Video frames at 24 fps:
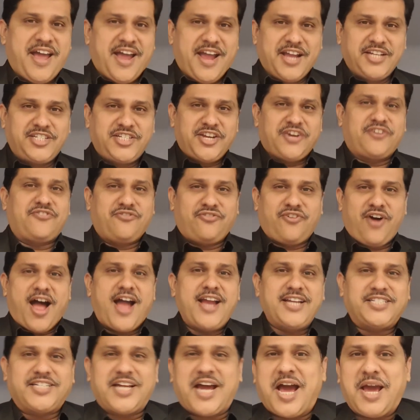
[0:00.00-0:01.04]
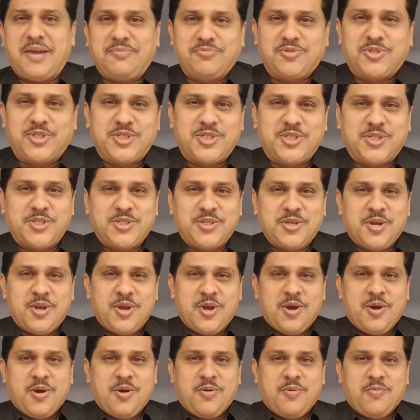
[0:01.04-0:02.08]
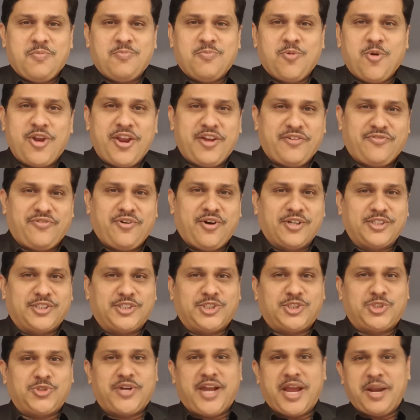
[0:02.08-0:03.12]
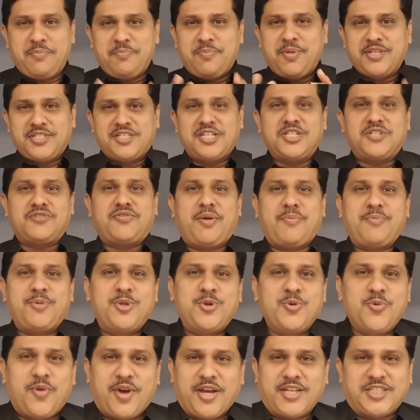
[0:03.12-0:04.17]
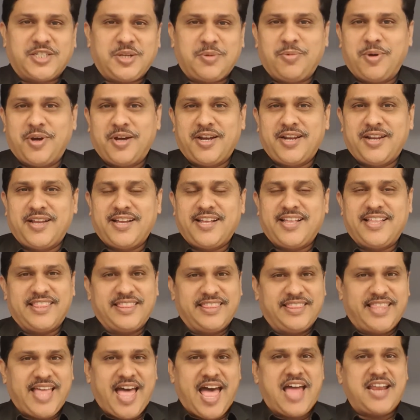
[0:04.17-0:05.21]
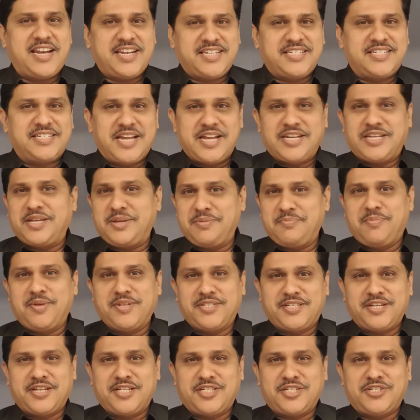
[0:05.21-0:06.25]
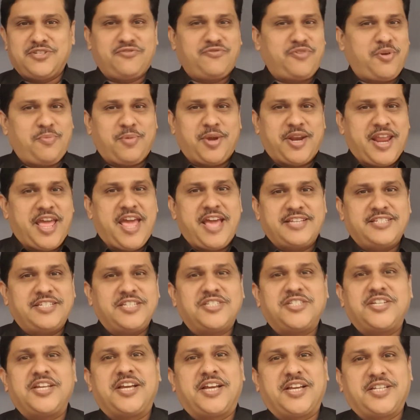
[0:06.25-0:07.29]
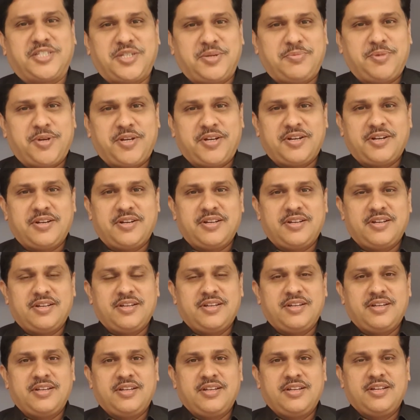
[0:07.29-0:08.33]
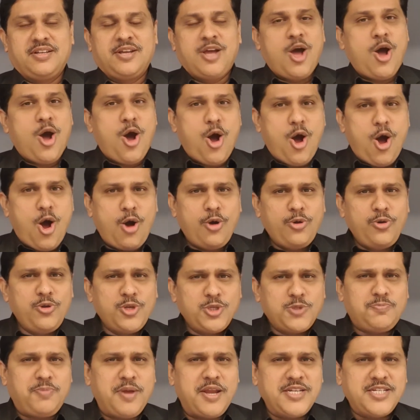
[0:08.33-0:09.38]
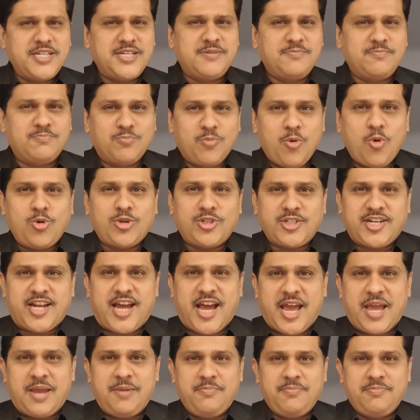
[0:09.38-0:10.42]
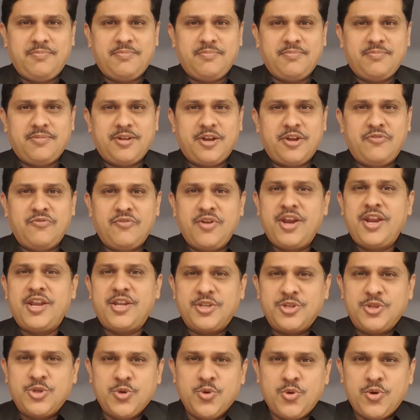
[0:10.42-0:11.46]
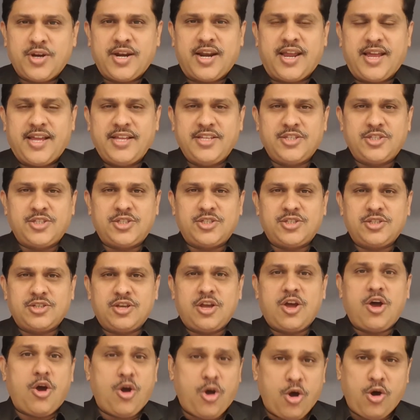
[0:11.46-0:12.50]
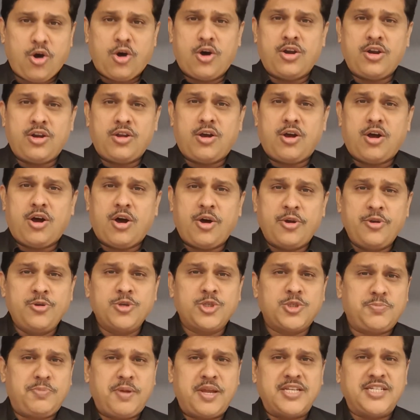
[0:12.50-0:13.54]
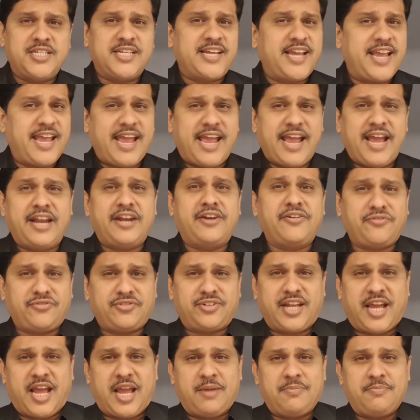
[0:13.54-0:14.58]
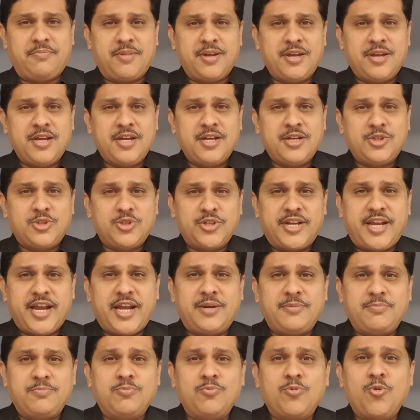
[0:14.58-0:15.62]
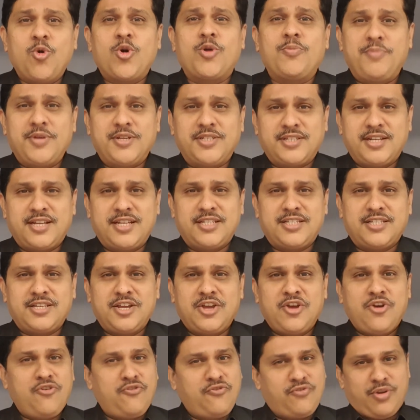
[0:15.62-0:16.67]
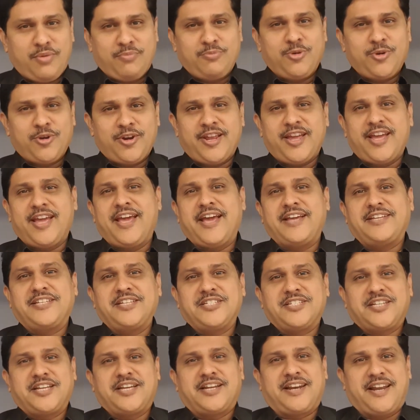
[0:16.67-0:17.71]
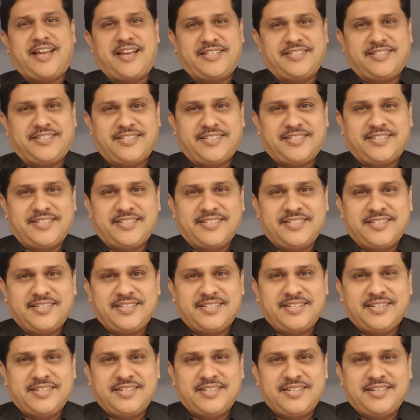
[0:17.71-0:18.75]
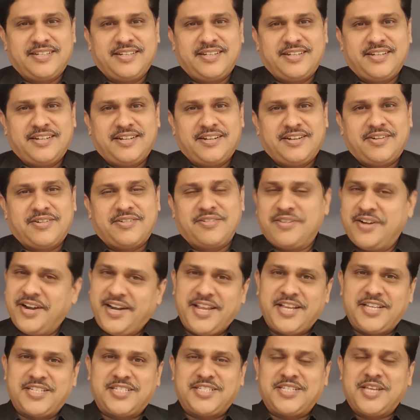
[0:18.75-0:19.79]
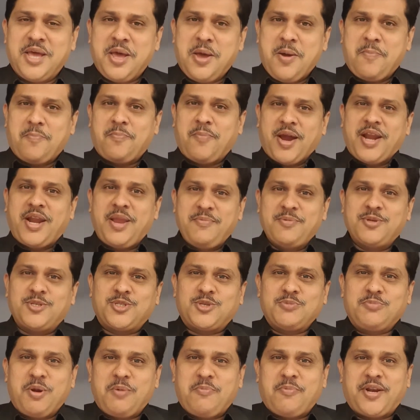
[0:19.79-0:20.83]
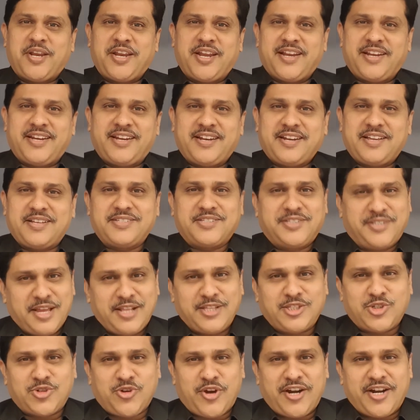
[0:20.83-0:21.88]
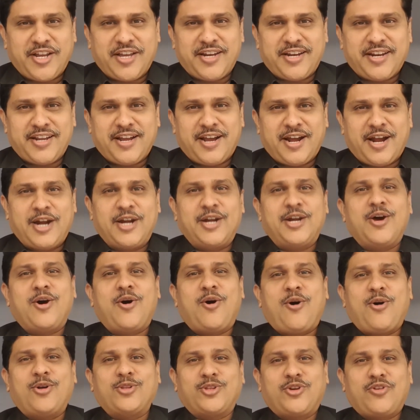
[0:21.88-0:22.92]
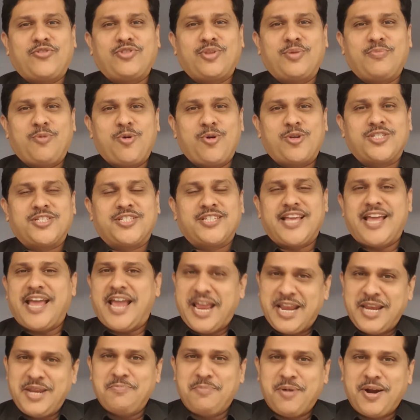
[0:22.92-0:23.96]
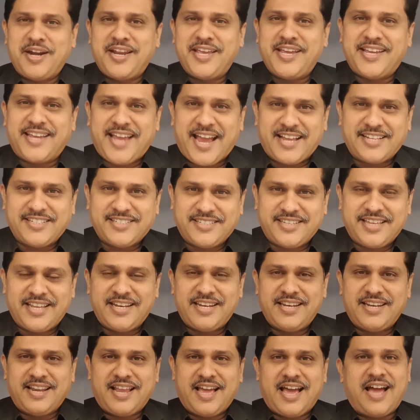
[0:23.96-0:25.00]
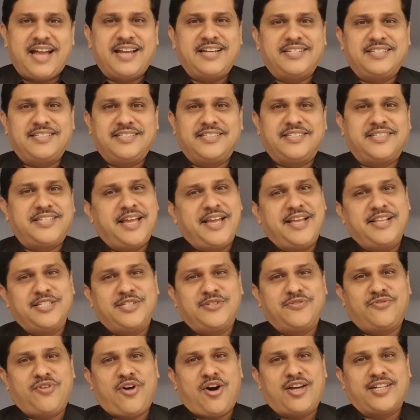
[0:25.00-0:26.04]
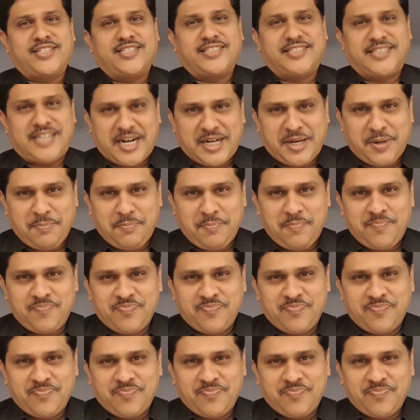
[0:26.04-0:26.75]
It takes 5 times more efforts to get business from a new customer than getting business from an existing customer. Are you spending more time in winning new clients, or are you spending enough time to get more business from your existing clients? Greetings, my name is Subramanian, sales trainer and author of the books Anybody Can Sell and Sales for Startup.